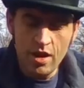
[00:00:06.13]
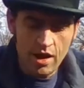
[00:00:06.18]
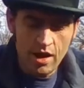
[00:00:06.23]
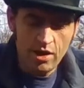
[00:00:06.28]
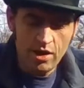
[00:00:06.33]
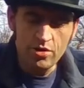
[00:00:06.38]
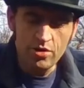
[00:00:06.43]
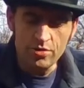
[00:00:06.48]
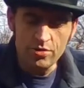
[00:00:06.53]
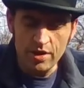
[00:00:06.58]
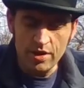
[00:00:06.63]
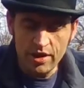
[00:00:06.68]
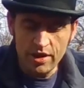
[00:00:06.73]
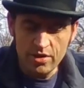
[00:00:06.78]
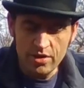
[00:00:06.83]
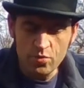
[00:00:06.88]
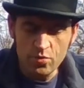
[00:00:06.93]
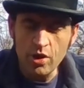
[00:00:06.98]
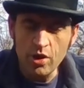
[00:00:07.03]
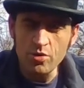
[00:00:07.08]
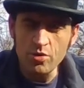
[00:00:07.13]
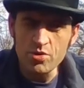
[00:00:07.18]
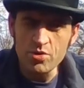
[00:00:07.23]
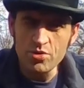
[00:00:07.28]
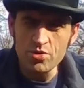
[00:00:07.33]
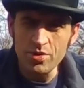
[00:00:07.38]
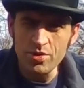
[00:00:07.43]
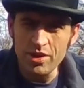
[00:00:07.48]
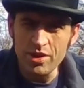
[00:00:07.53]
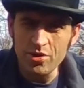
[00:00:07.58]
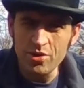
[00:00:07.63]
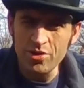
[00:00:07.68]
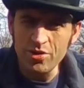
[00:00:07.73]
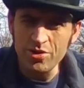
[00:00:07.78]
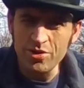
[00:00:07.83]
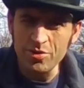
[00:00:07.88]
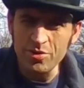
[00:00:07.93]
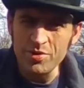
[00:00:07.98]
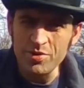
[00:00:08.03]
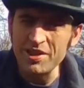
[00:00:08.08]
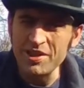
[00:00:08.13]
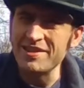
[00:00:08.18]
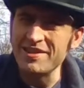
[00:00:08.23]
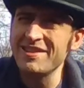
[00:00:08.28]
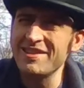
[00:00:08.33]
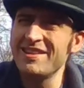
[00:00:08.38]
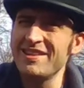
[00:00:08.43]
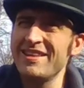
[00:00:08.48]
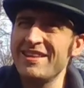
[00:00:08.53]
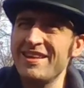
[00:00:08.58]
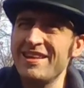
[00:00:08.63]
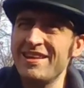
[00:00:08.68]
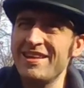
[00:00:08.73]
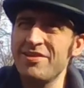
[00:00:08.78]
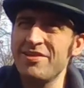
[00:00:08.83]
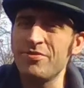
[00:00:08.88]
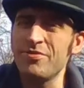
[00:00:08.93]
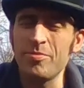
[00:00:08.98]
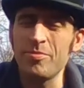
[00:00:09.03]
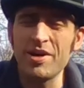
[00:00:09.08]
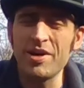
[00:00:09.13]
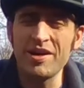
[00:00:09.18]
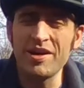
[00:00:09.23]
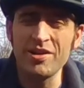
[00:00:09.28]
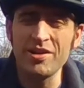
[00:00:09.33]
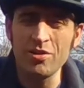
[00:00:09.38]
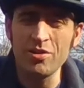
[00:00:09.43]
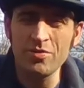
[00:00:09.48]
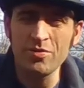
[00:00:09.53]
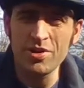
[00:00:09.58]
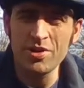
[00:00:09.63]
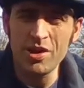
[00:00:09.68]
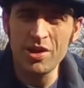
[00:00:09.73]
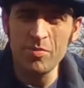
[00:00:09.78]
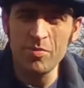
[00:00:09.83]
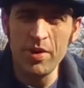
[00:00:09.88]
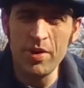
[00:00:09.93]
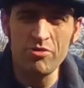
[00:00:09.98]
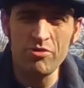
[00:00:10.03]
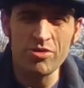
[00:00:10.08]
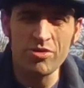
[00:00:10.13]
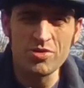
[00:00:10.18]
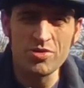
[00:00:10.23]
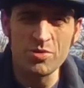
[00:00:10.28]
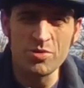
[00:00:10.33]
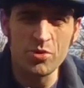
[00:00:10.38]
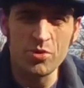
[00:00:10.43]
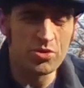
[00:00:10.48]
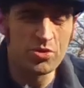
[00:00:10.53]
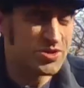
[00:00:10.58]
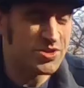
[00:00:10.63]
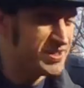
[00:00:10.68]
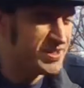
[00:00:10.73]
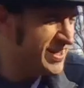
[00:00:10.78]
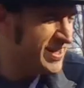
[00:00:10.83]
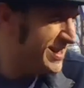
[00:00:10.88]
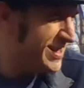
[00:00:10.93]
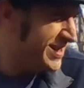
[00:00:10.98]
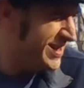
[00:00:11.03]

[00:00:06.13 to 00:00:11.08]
Hello, and welcome to another update for my lovely Patreon supporters.